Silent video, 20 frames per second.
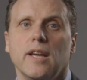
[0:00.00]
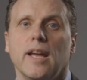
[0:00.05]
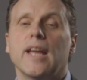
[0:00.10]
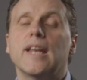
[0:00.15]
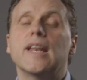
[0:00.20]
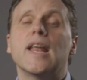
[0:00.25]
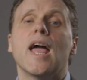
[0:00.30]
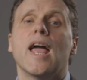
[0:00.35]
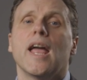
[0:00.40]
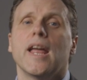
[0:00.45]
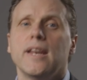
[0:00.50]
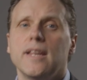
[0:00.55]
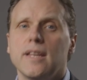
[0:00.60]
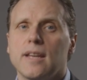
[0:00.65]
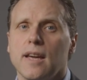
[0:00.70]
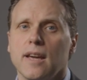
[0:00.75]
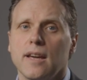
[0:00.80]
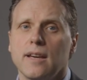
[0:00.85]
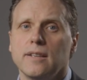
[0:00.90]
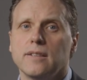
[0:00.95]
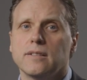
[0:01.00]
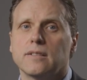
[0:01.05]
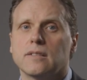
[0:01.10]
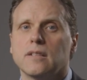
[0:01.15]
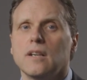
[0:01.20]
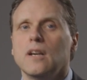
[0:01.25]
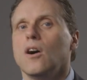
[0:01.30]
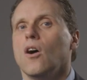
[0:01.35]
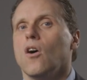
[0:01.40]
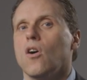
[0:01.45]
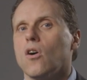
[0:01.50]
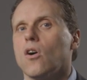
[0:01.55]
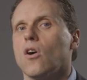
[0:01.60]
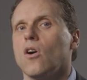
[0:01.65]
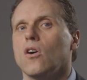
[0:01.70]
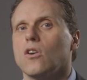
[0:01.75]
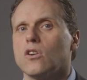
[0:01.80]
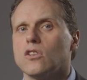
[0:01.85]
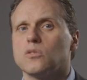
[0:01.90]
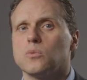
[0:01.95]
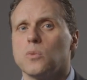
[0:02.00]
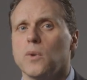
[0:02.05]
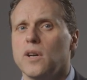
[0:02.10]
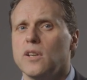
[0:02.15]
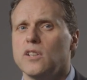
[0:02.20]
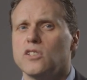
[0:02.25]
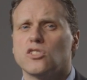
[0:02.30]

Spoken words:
In any case, Hong Kong as well